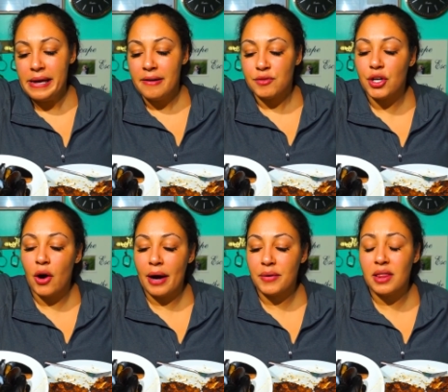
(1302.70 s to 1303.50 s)
You know,
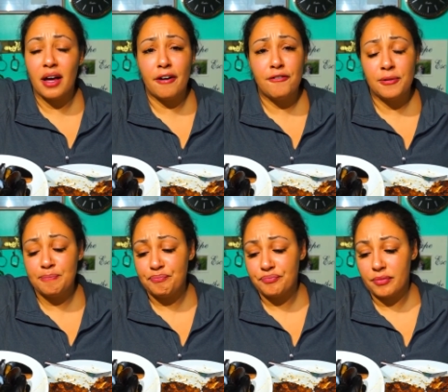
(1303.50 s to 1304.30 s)
I would love
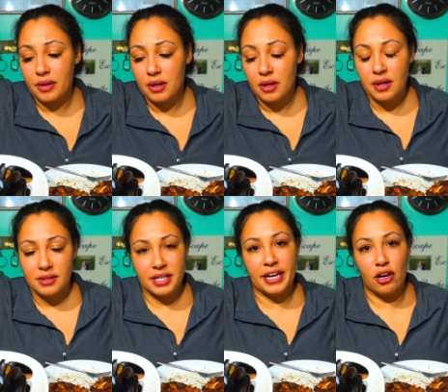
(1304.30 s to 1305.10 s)

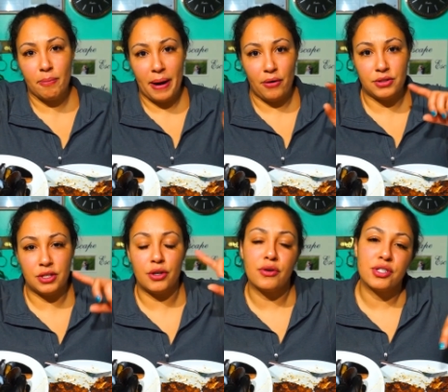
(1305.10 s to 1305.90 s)
to hear about
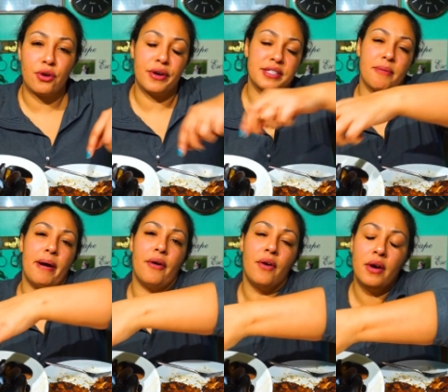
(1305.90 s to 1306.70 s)
your stories
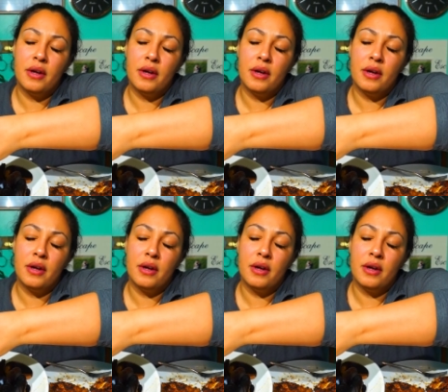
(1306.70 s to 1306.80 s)
about